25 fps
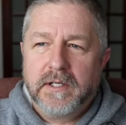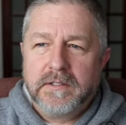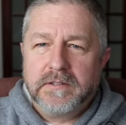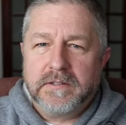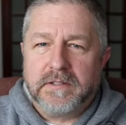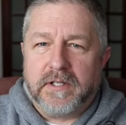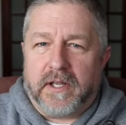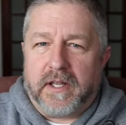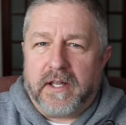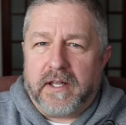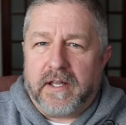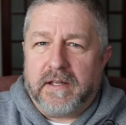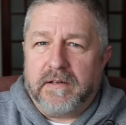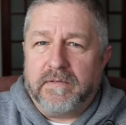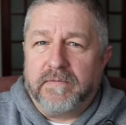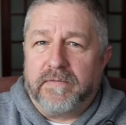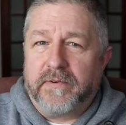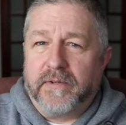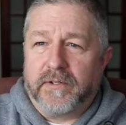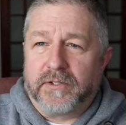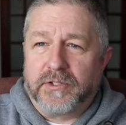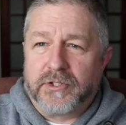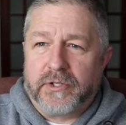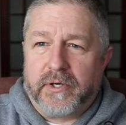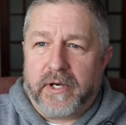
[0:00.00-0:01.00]
to
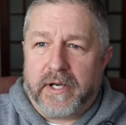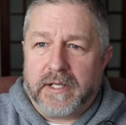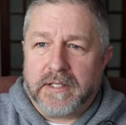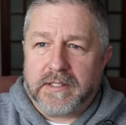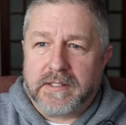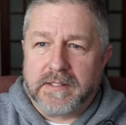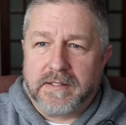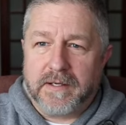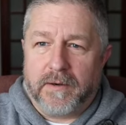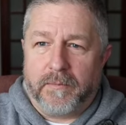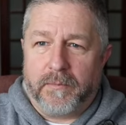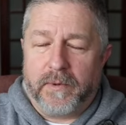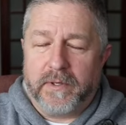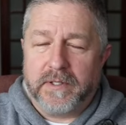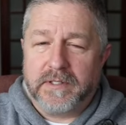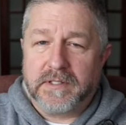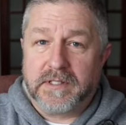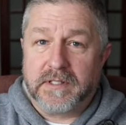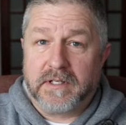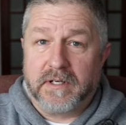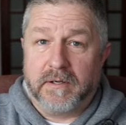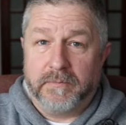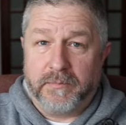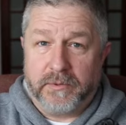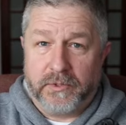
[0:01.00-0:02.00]
infiltrate someone's
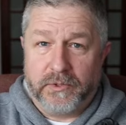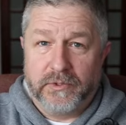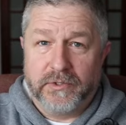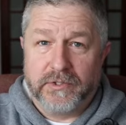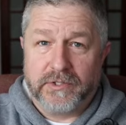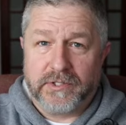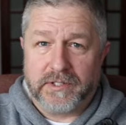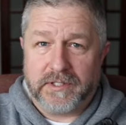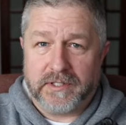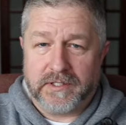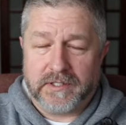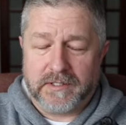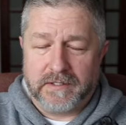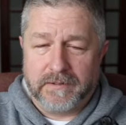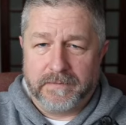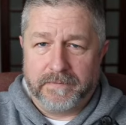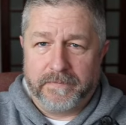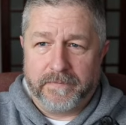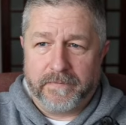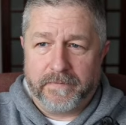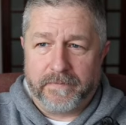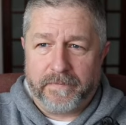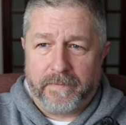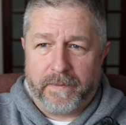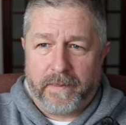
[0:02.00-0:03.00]
computer system.